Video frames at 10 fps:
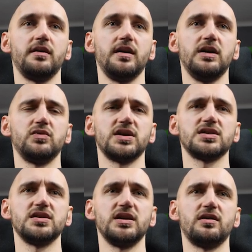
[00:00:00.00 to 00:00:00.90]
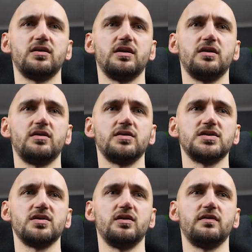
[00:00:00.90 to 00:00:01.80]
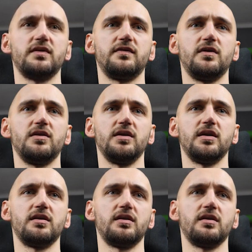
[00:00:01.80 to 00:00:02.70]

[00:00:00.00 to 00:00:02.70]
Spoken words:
And we actually are also overfolding.